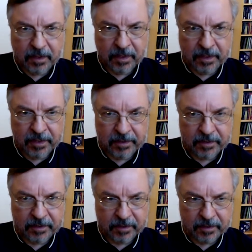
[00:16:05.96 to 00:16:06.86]
And
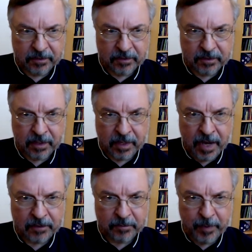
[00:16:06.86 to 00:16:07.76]
this is the
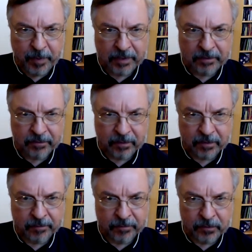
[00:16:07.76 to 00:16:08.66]
last PET,
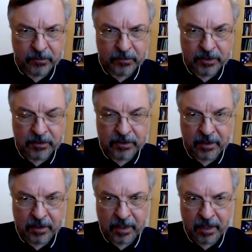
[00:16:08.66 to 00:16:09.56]
so she's
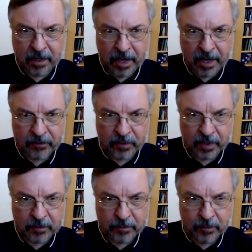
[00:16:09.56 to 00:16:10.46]
still a high
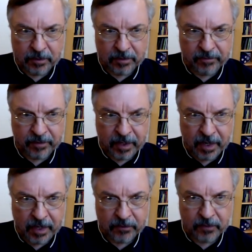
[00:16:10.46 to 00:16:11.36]
transporter, a very
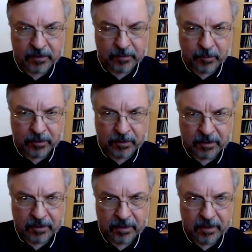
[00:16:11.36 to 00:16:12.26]
high
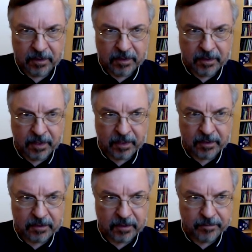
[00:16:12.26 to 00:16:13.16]
transporter.
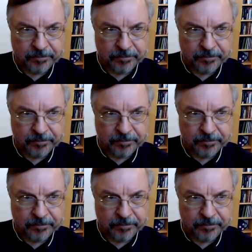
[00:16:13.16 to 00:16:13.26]
Next.